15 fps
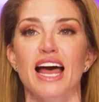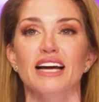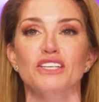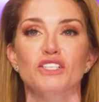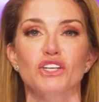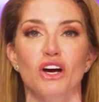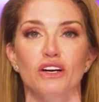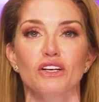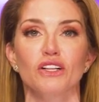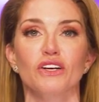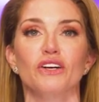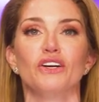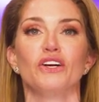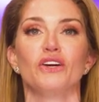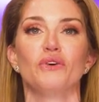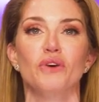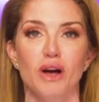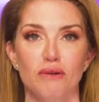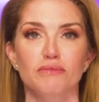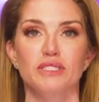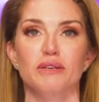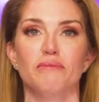act juggler, you
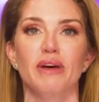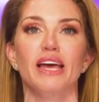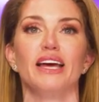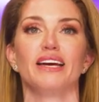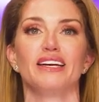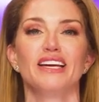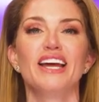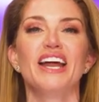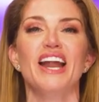come to me,